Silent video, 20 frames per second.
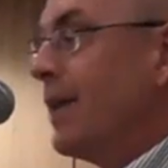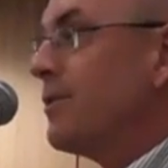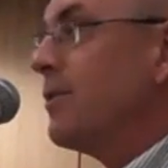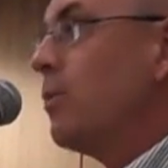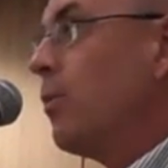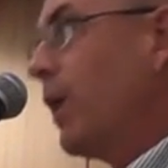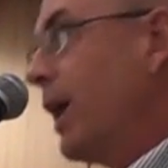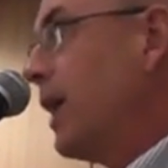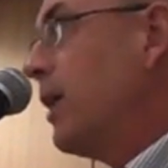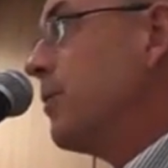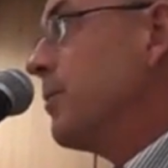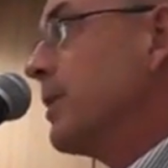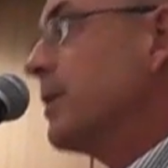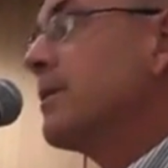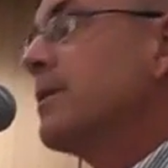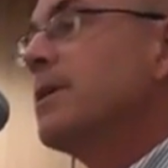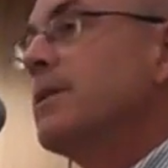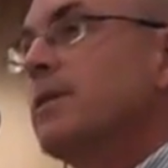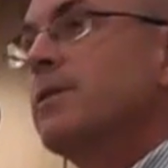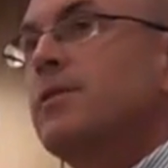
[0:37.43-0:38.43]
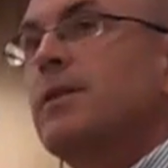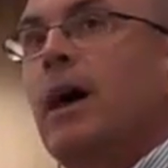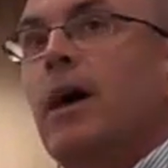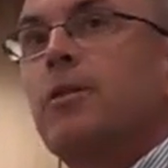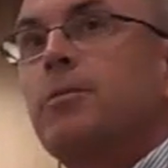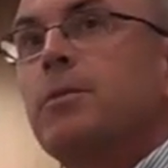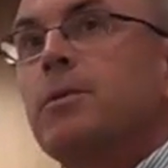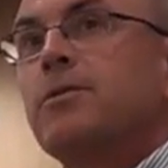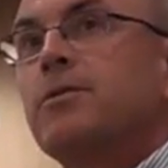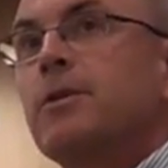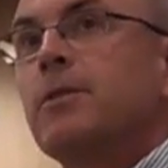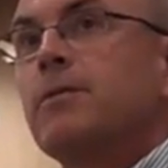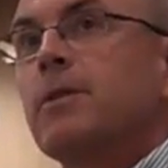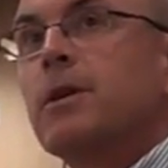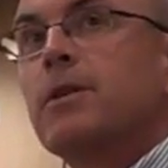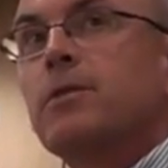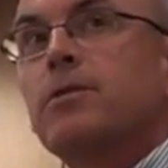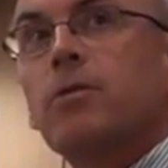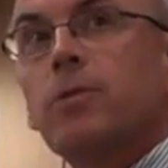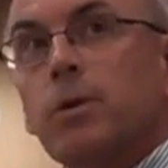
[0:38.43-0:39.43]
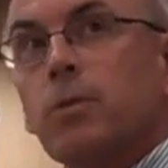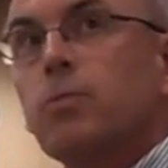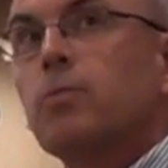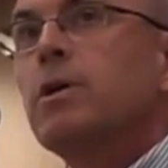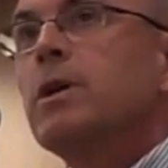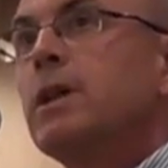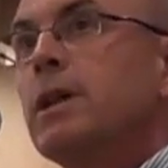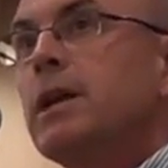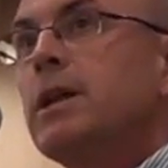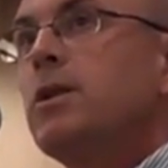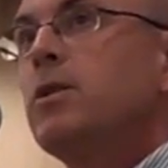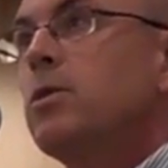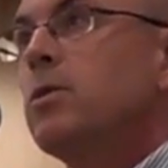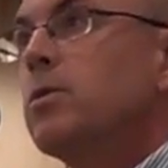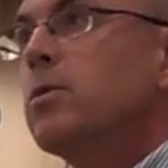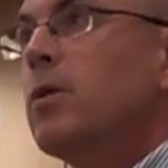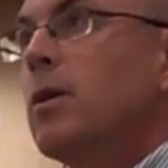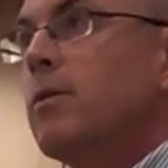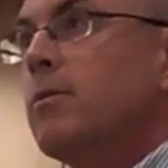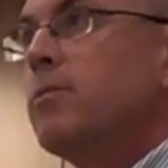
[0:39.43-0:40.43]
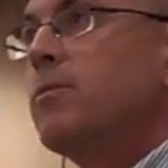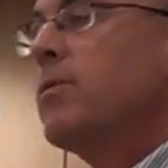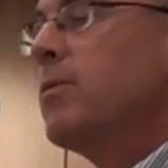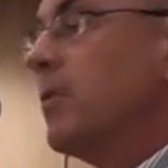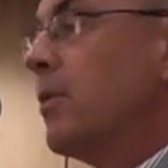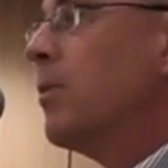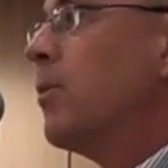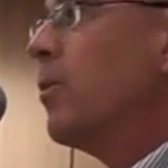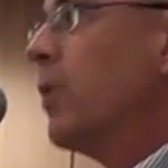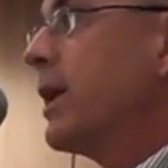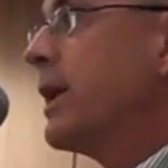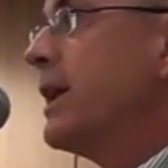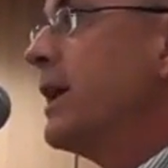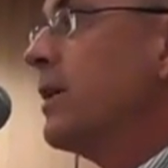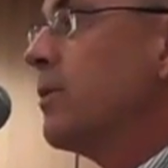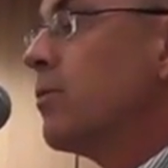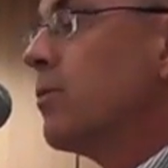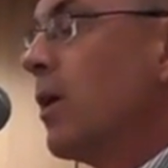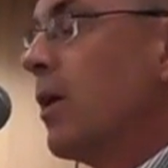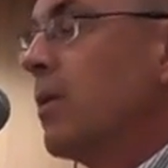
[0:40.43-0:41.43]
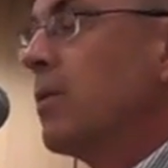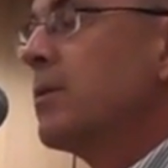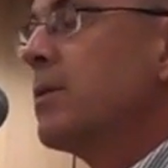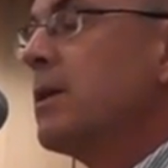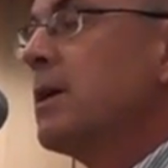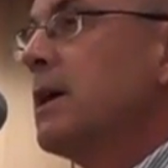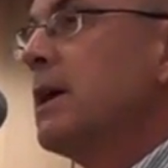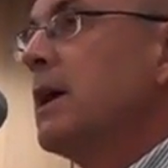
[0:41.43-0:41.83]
as a whaleman in the South Pacific, so he really knew of what he wrote.